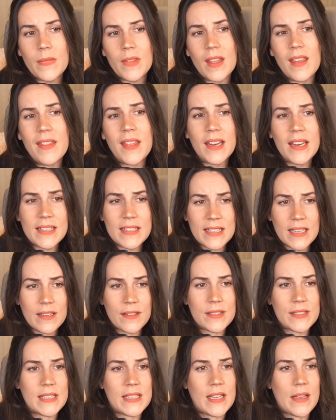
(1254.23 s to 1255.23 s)
And then he
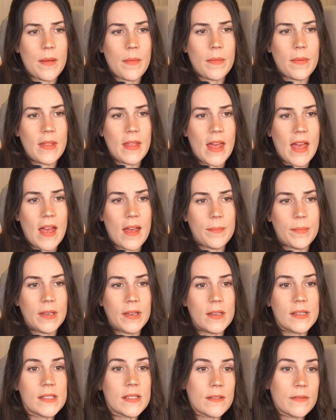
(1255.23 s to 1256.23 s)
tells him that
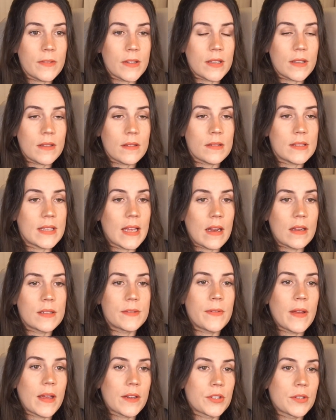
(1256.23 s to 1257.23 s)
because of the
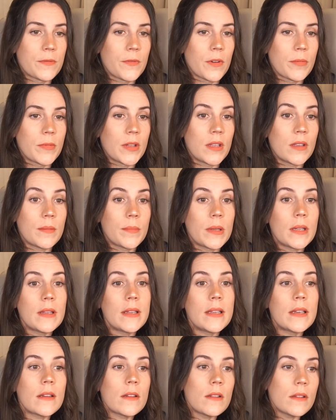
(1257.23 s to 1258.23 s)
satisfaction from the
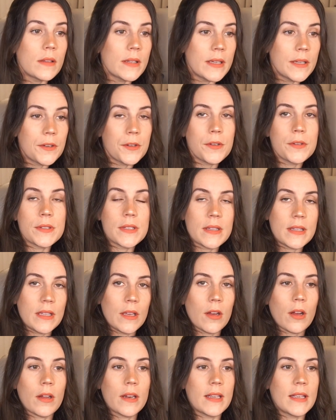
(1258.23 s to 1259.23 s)
political leaders in
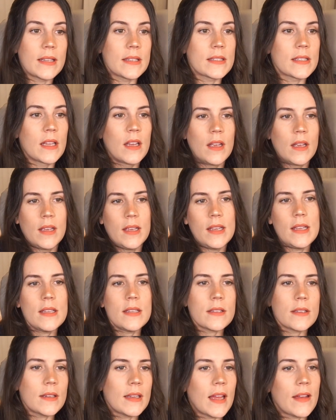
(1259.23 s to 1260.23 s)
the audience,
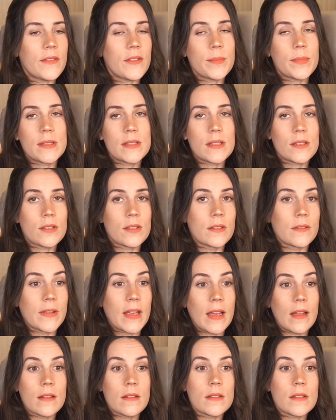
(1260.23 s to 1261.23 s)
he's going to have the position of
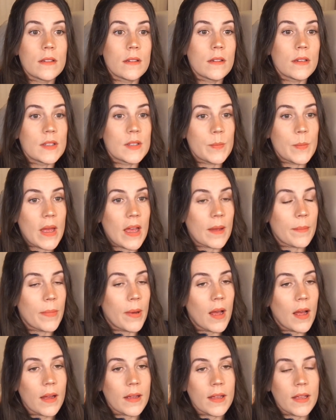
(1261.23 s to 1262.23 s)
counselor in his back
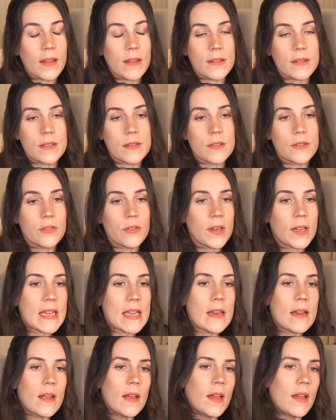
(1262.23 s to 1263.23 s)
pocket. This is
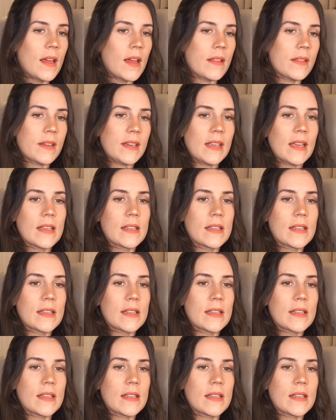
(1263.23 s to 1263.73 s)
great. And then he